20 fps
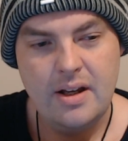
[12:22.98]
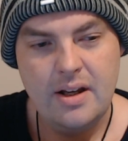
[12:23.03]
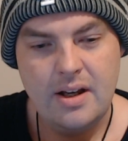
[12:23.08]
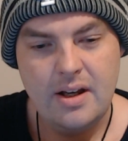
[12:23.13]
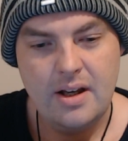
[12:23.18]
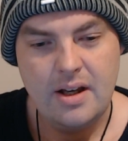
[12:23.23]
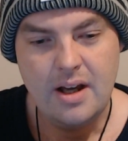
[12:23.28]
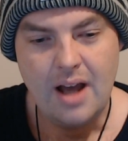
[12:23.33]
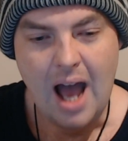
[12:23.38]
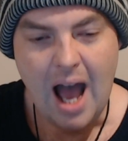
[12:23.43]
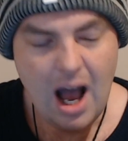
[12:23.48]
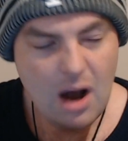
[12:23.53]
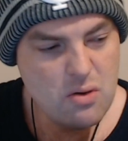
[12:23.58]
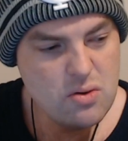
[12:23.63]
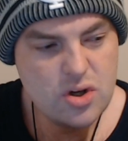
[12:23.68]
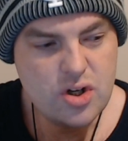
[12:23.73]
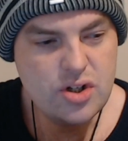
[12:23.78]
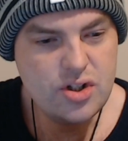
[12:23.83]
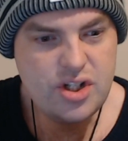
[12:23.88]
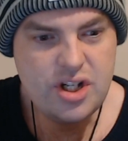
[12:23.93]
How
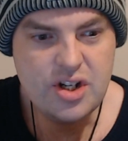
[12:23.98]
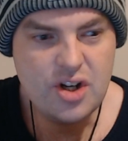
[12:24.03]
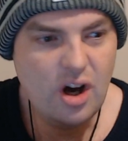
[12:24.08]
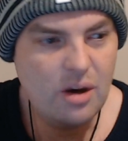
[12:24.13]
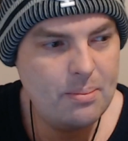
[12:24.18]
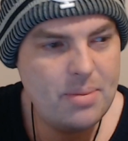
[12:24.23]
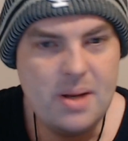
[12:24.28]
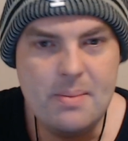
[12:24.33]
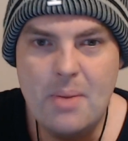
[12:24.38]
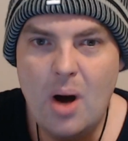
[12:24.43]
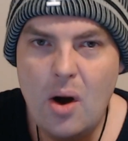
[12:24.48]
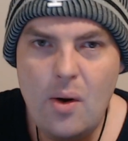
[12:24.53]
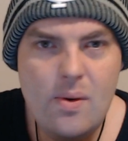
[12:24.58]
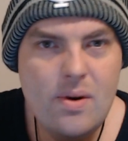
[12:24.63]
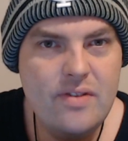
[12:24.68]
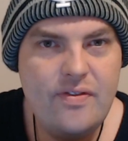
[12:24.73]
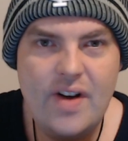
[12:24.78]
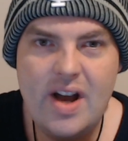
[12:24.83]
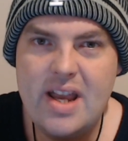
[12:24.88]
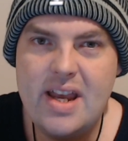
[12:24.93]
could you not be
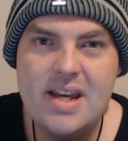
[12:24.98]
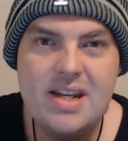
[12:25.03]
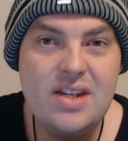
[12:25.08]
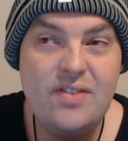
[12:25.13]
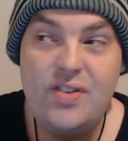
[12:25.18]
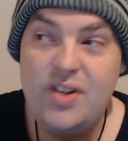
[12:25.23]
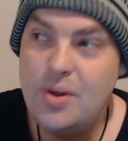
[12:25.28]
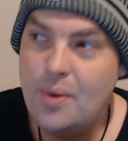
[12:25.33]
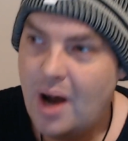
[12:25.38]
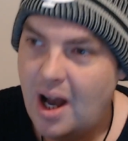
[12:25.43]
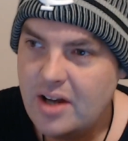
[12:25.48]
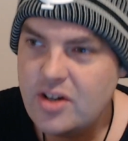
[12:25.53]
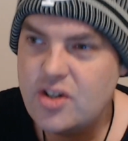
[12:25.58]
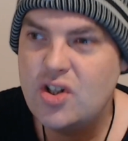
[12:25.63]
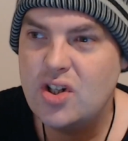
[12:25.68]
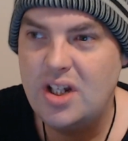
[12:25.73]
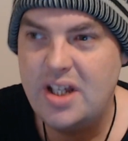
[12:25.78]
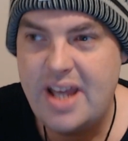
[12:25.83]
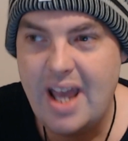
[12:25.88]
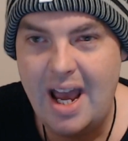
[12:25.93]
motivated if you
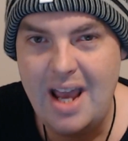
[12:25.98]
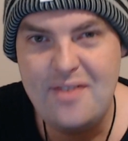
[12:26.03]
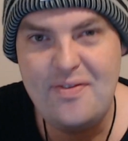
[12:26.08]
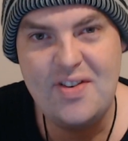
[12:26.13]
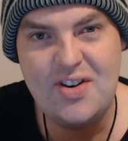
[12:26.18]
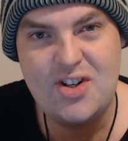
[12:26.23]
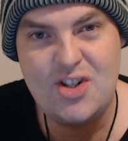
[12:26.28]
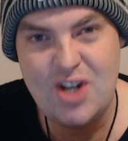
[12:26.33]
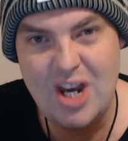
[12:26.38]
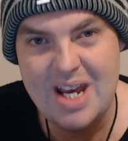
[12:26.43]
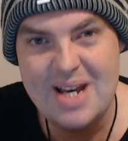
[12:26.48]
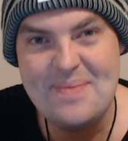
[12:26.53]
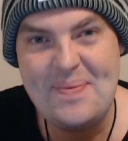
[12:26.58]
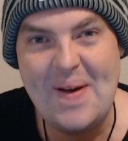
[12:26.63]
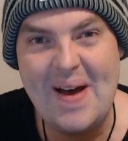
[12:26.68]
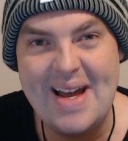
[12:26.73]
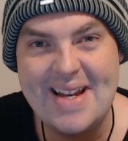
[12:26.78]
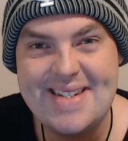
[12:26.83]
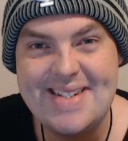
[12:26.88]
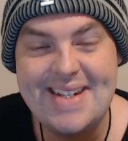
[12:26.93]
actually gave a shit
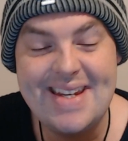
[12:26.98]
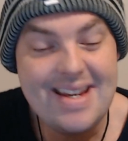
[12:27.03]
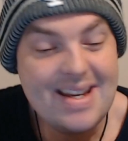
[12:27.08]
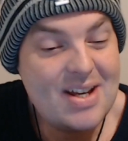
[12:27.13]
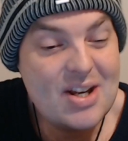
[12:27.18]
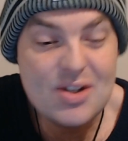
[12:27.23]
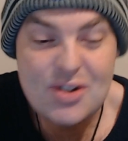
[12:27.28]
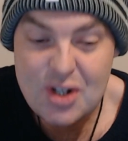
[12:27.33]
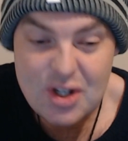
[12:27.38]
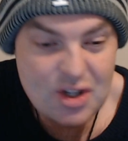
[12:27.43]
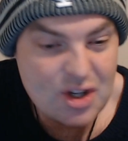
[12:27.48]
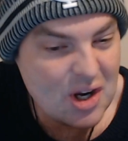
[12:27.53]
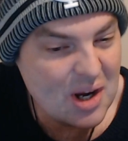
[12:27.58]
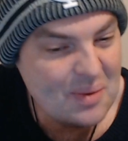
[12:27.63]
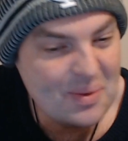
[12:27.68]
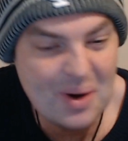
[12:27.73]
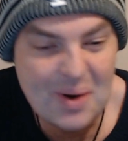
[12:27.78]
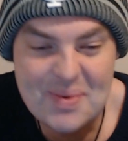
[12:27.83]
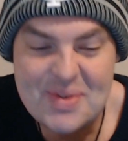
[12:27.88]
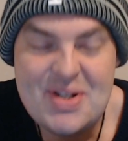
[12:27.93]
about team? Because you knew
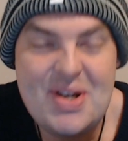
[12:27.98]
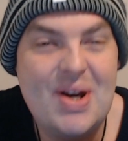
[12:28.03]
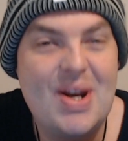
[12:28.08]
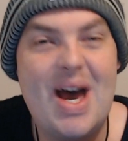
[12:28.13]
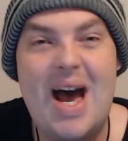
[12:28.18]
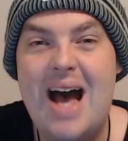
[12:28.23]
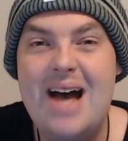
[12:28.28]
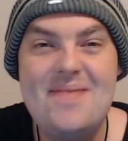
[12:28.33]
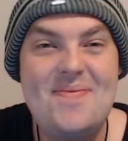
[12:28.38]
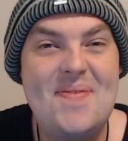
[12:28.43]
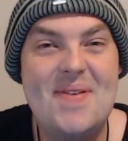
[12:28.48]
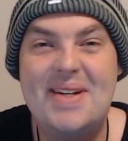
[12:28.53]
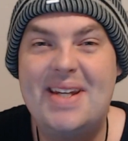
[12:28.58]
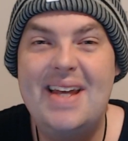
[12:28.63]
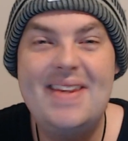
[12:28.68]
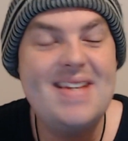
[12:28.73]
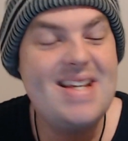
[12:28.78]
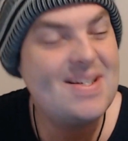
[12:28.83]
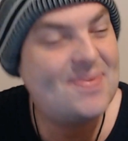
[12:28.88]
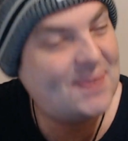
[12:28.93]
what was going to happen. Like,
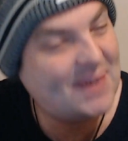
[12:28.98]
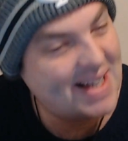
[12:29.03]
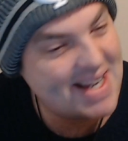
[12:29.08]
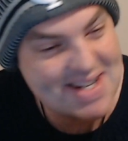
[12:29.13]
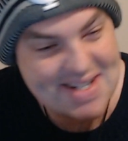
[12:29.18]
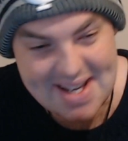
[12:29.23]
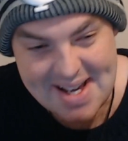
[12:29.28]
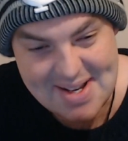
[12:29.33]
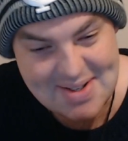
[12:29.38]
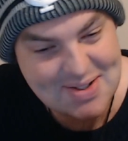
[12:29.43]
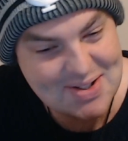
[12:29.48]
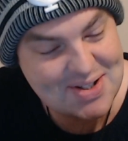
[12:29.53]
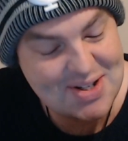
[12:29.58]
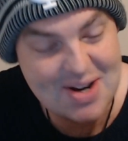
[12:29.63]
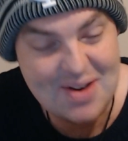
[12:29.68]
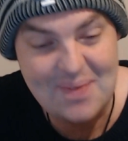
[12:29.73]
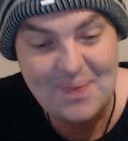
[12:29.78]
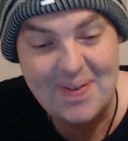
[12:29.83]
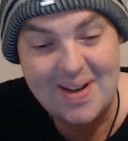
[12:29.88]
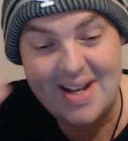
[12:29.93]
these players aren't
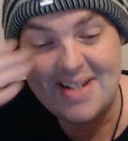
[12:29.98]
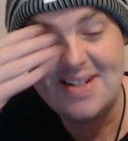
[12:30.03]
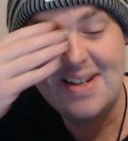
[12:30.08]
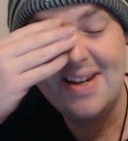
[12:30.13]
stupid.